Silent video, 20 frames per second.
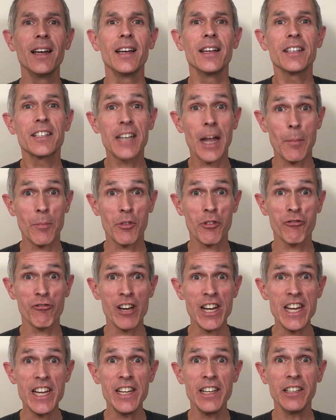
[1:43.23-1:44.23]
Step
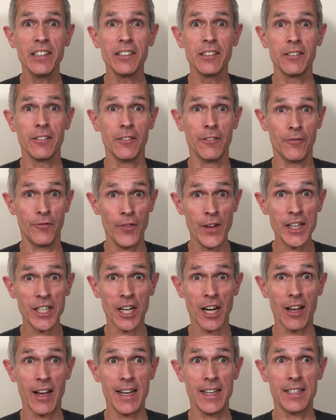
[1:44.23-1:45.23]
3.
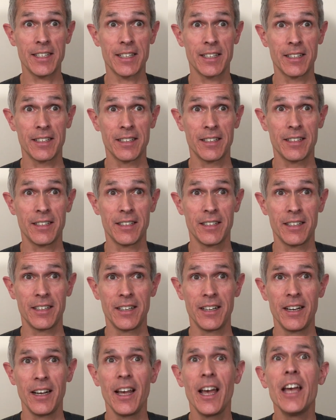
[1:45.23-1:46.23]
Visualize.
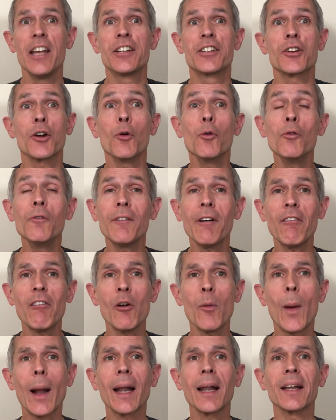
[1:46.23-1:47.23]
It's all very
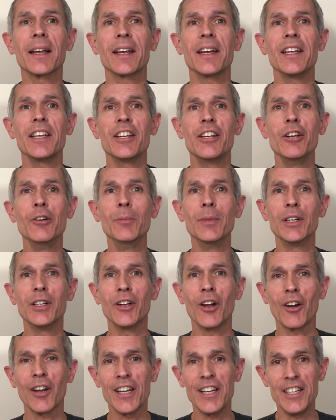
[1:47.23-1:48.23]
well getting human
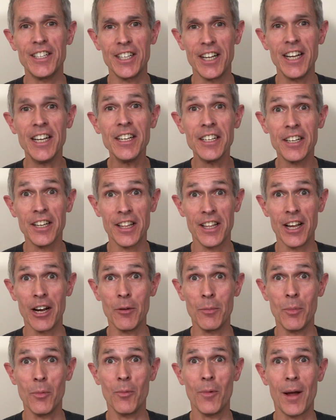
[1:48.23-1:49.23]
knowledge into the
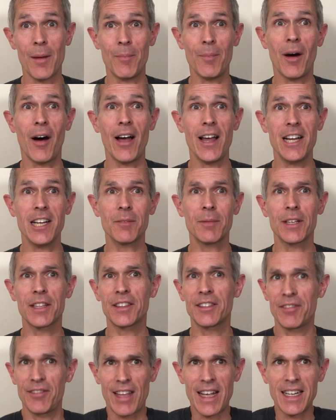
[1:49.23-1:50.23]
Open Web Mind, but
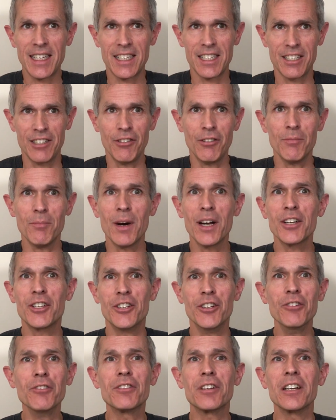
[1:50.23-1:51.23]
that's not much
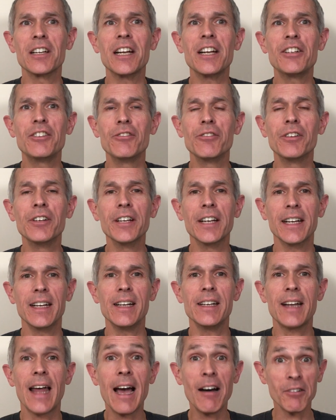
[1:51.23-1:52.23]
use unless you can get
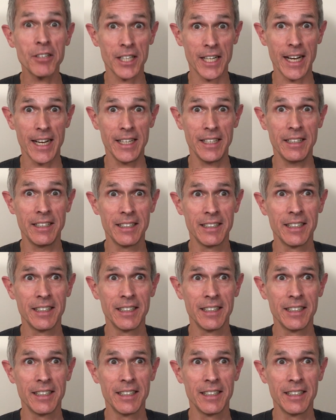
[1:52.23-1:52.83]
it out again.